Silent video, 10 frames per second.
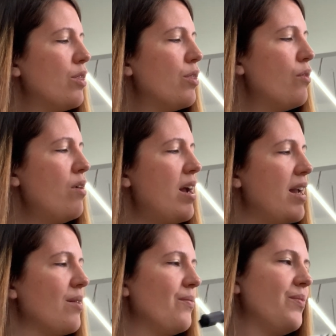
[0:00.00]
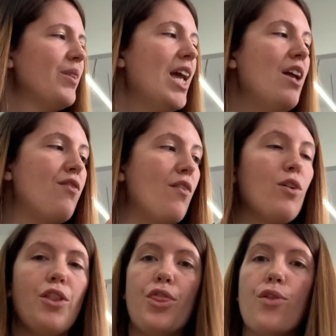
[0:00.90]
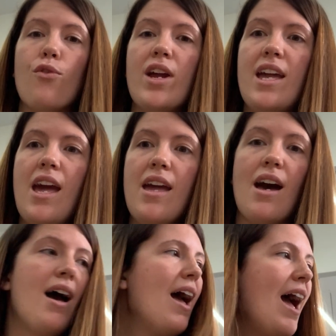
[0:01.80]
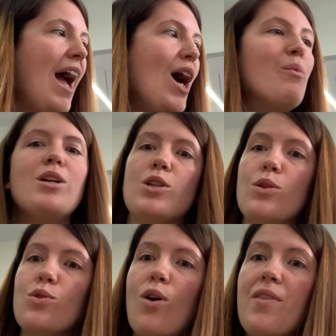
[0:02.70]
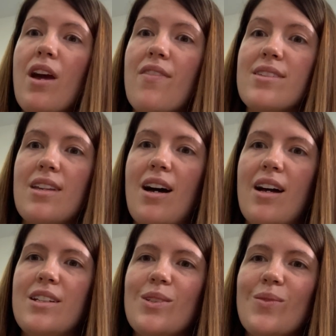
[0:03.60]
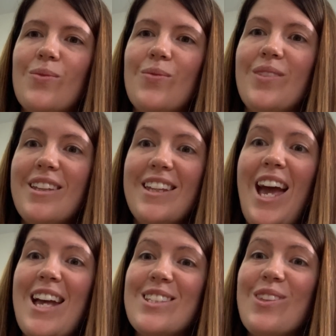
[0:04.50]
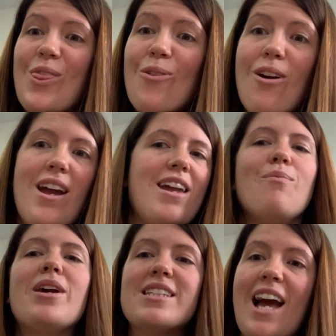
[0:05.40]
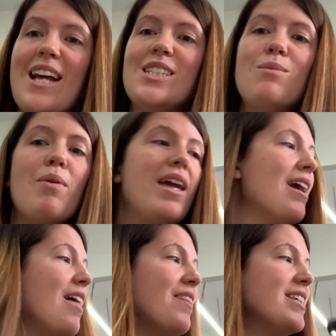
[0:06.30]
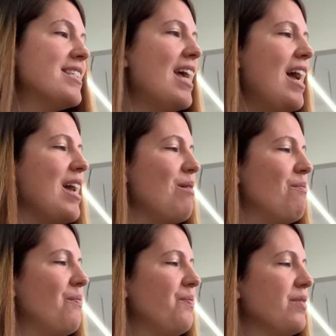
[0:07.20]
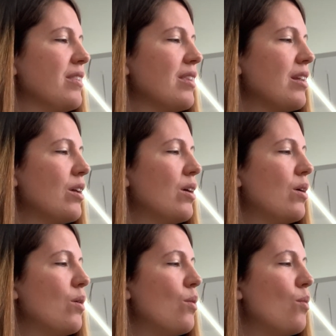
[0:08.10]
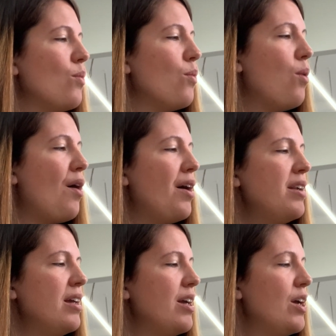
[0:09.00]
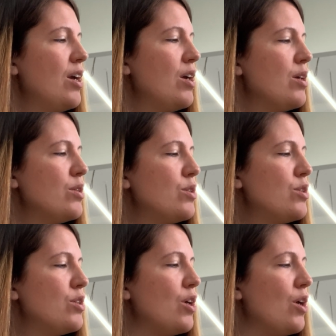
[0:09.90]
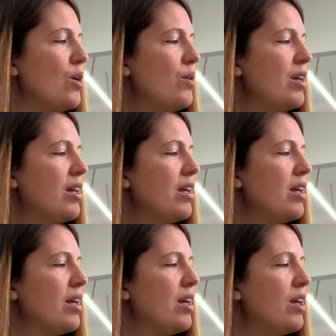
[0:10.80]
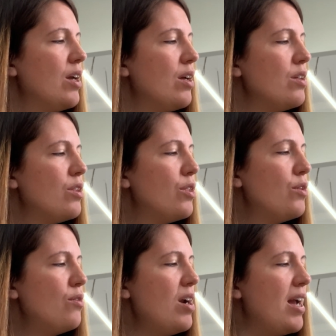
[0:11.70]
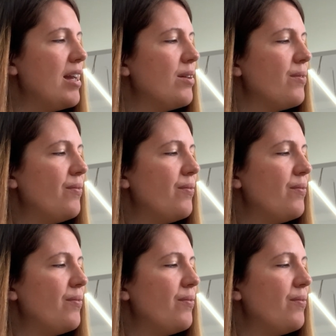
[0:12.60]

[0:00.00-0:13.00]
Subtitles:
3. If I've got 3 here, how many do I draw on the other side? Yes, 3, because it has to be the same. 1, 2, 3.